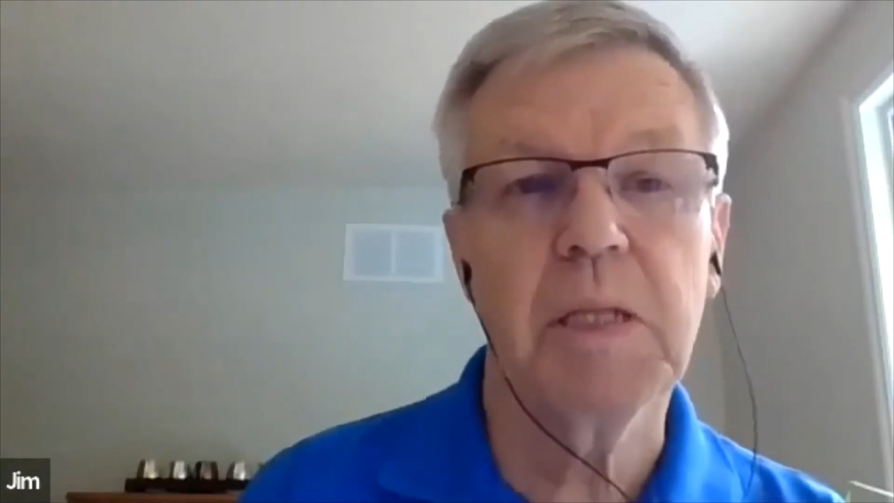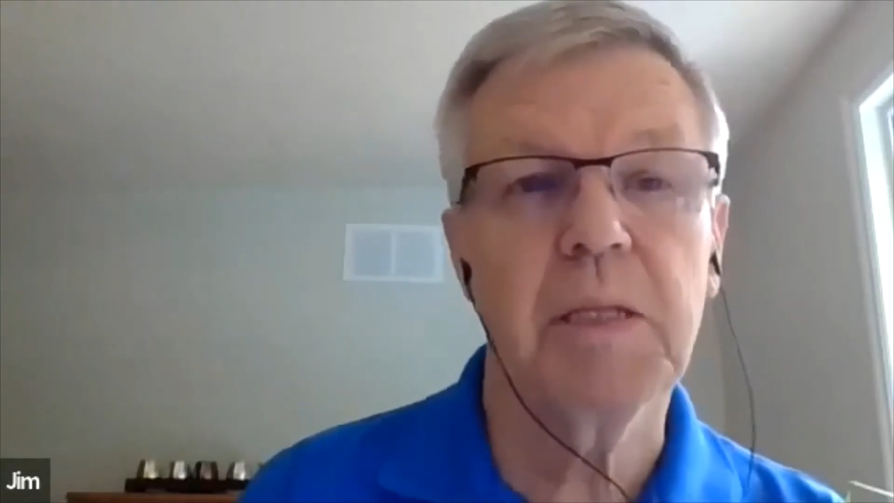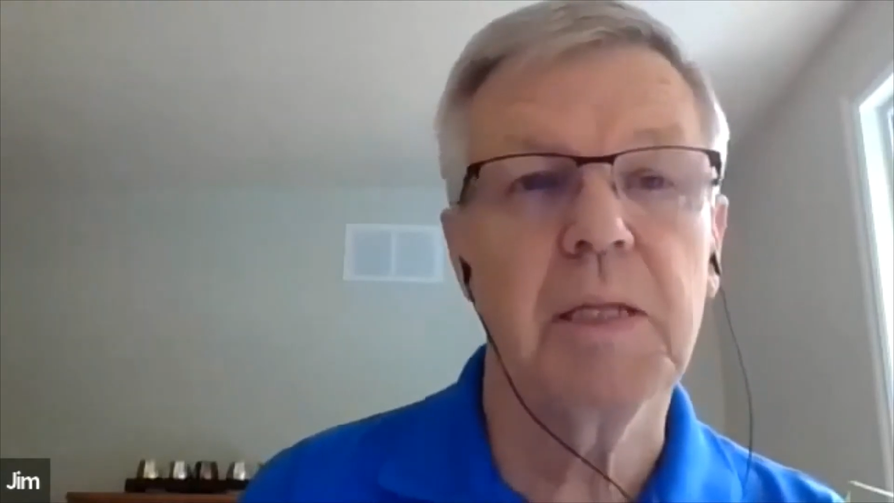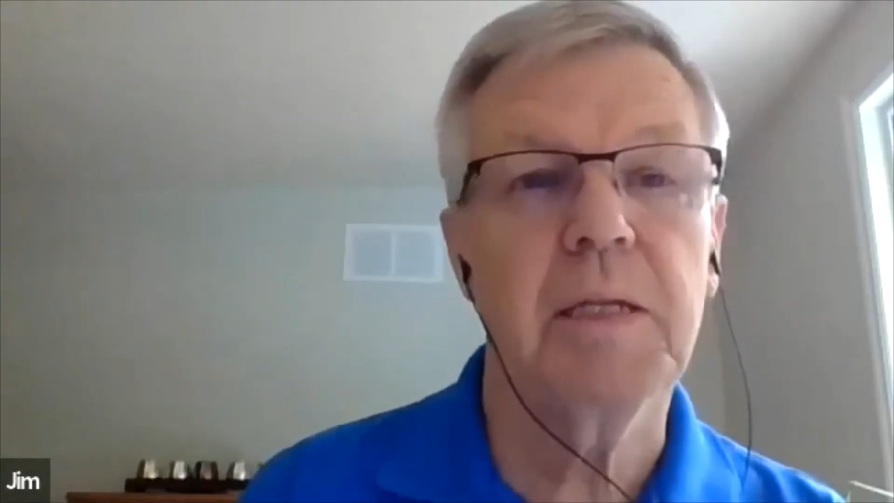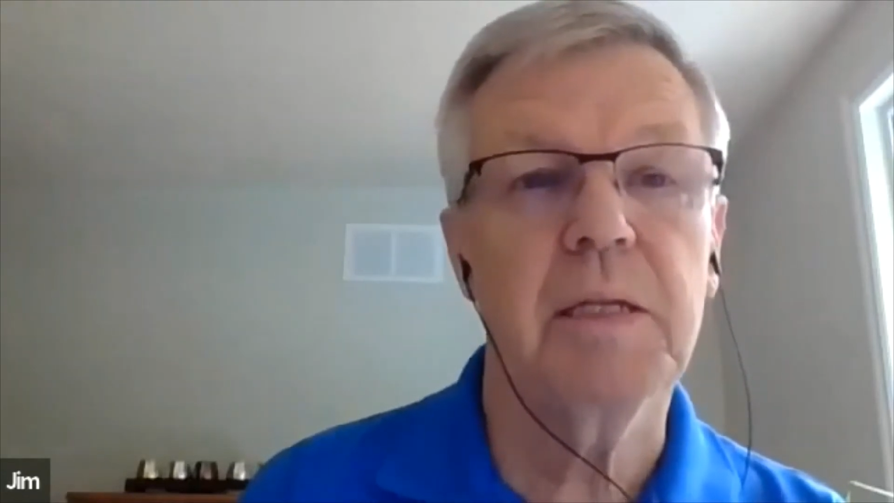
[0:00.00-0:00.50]

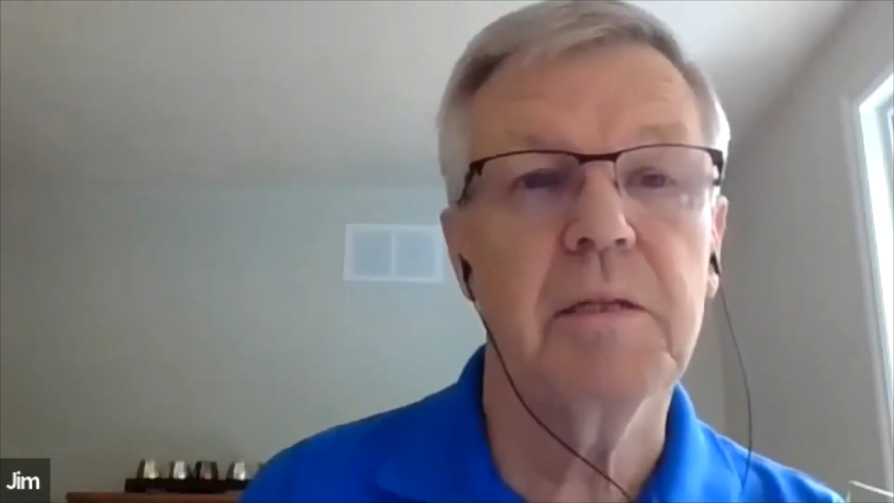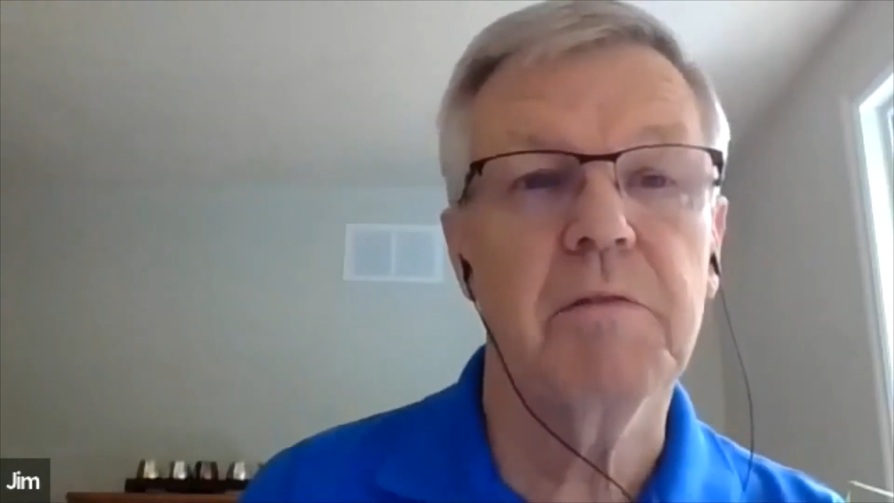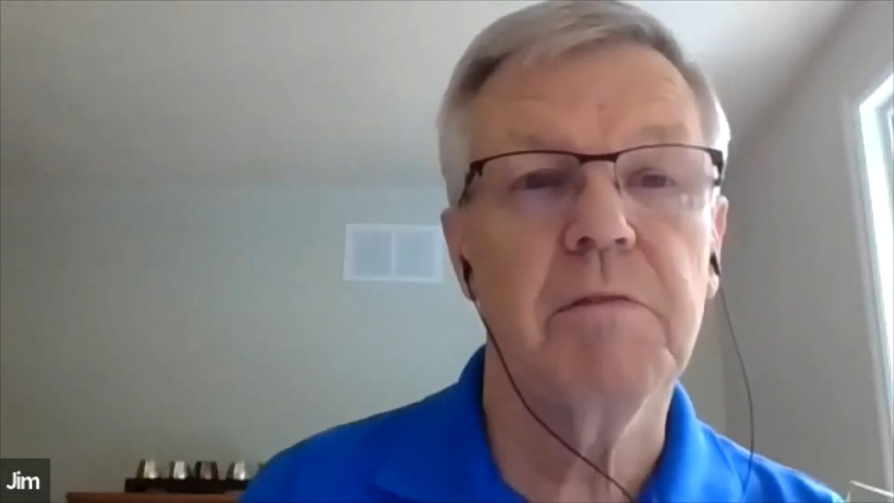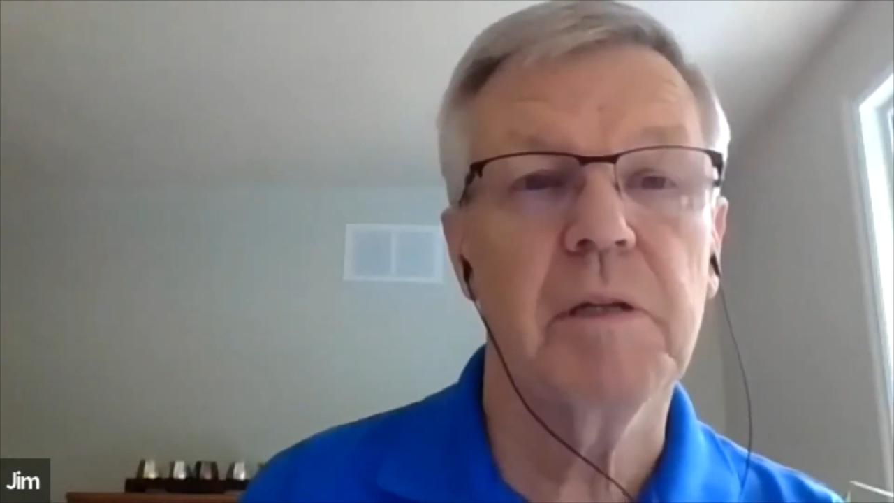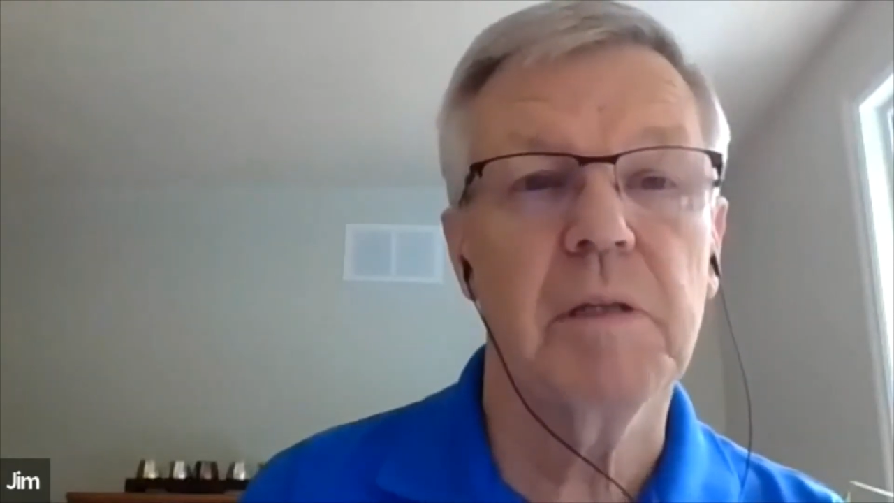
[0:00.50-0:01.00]
that they need to
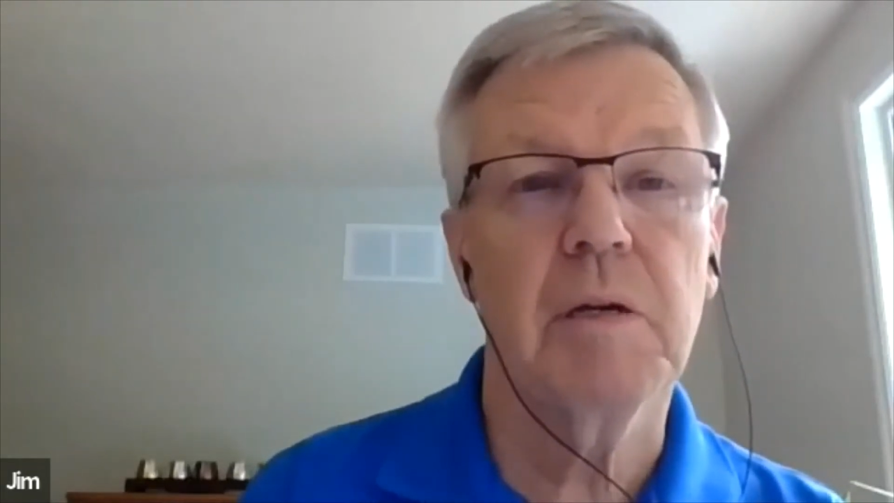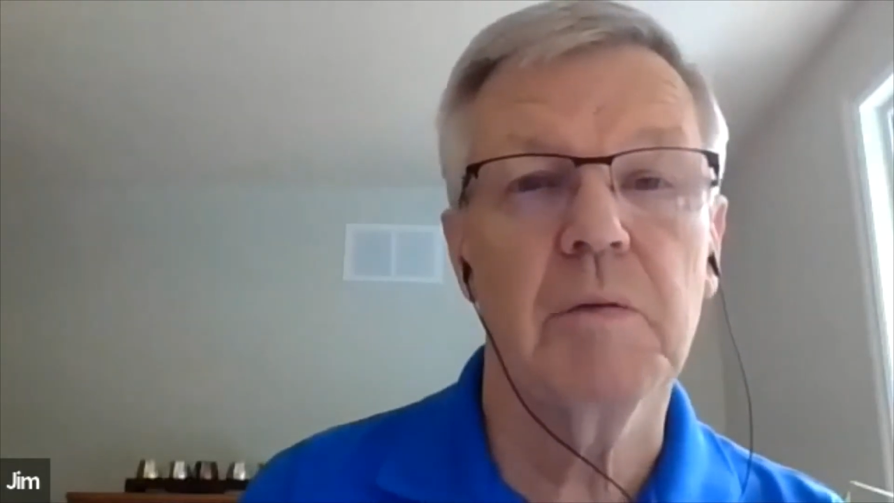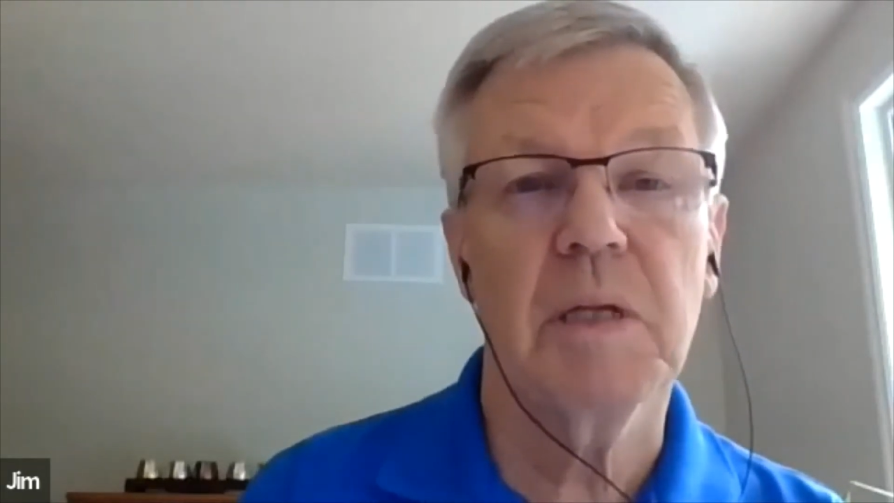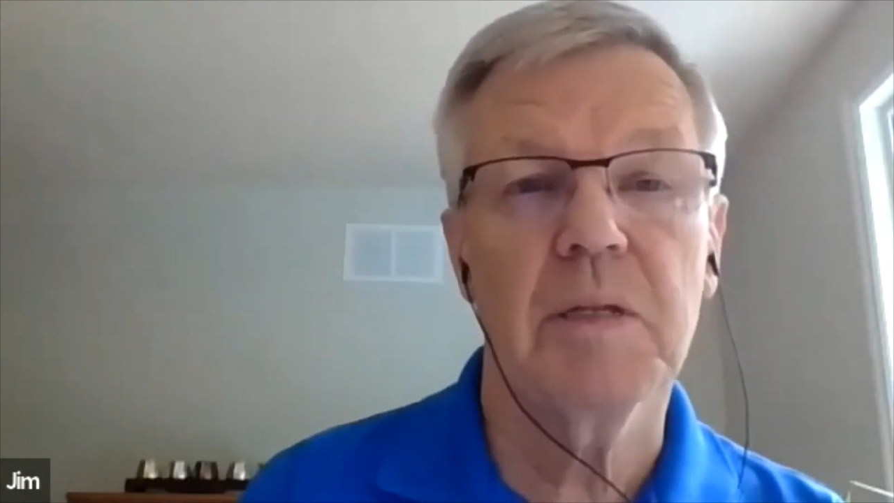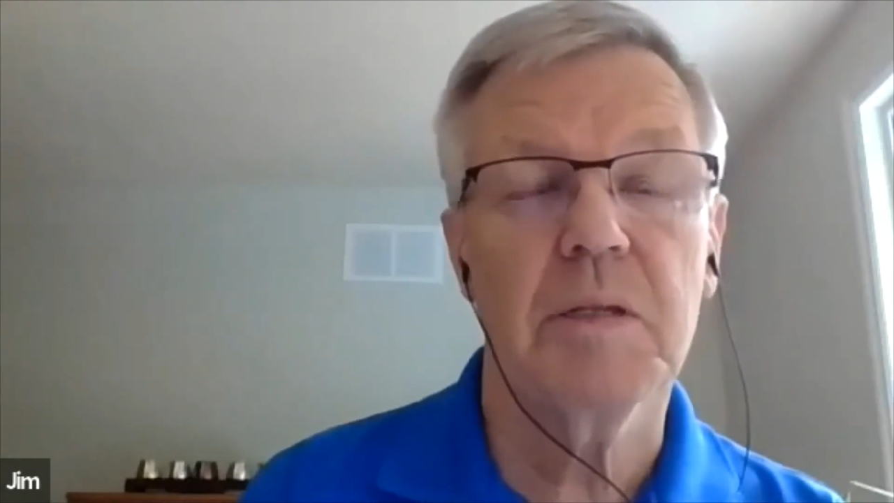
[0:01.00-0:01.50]
fill
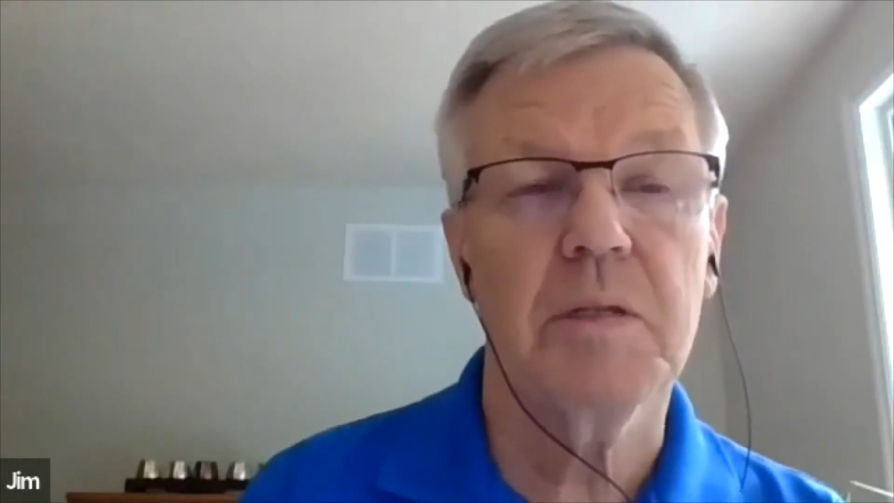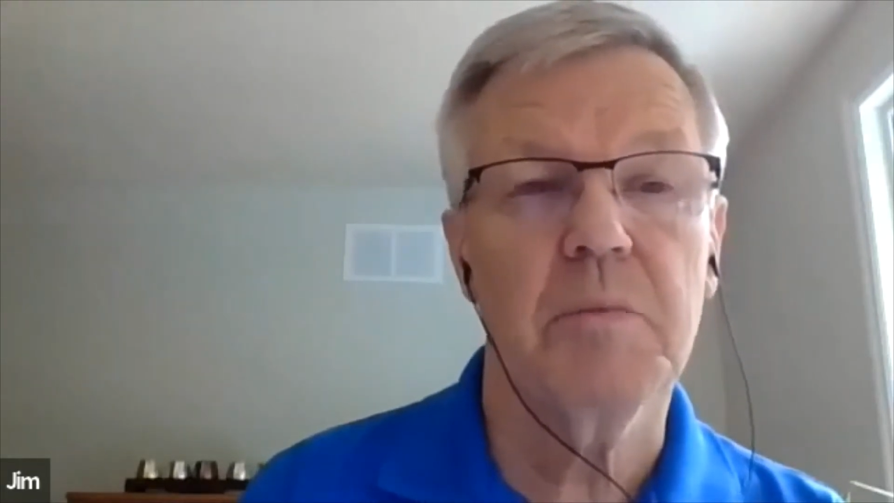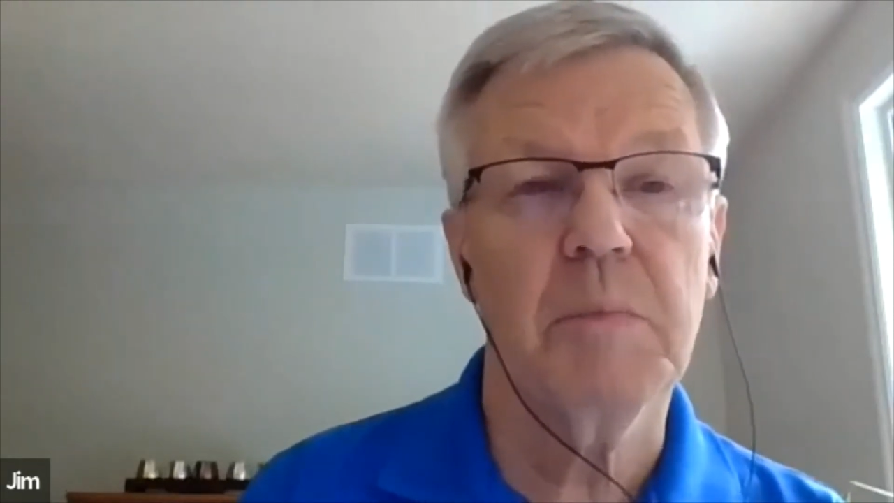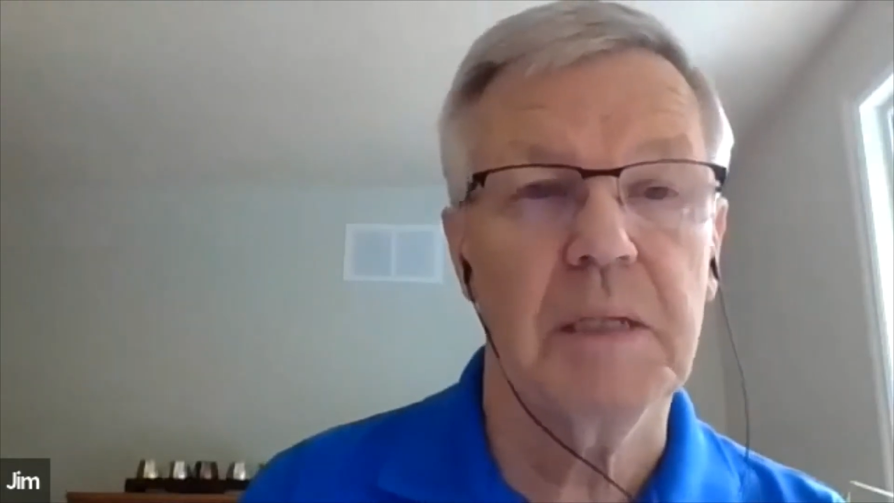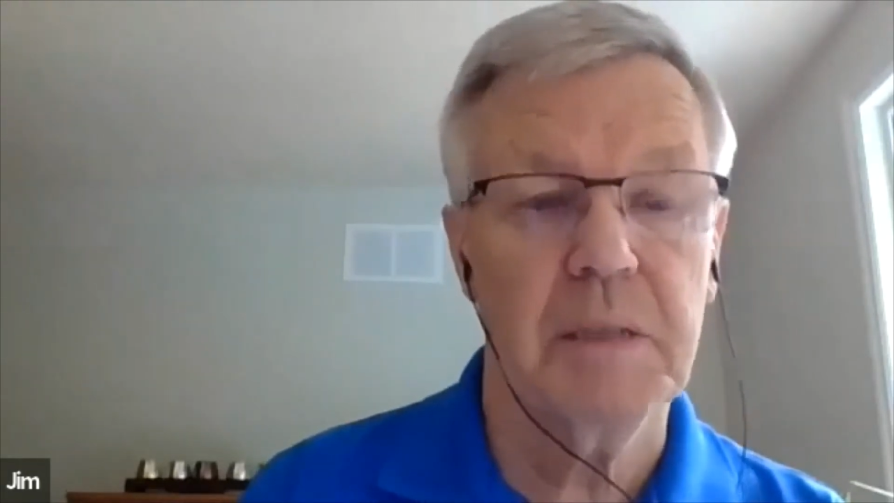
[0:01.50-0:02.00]
out and
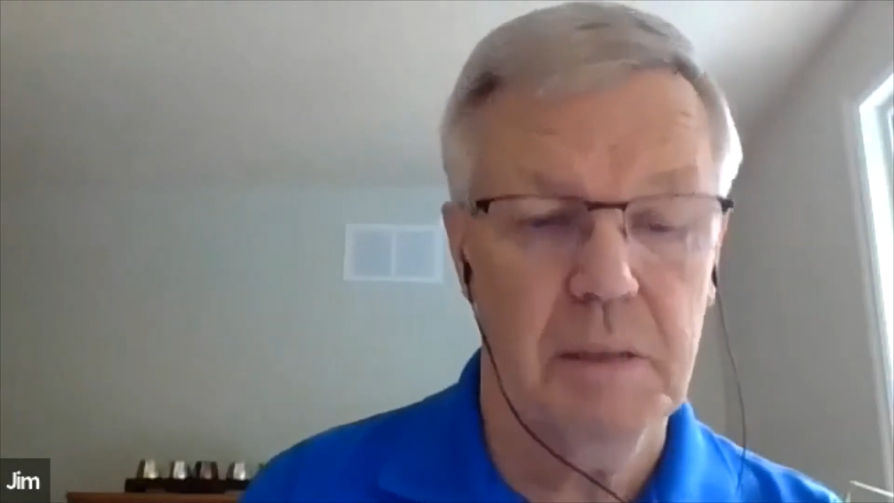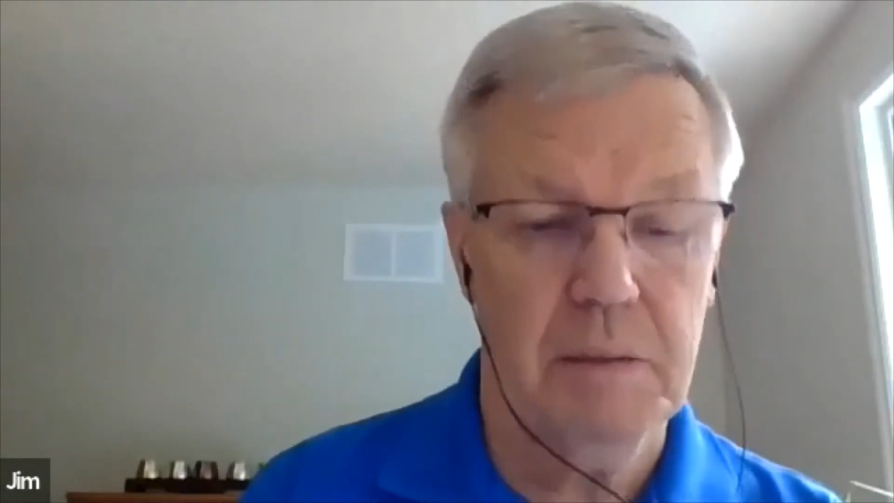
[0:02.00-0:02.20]
submit.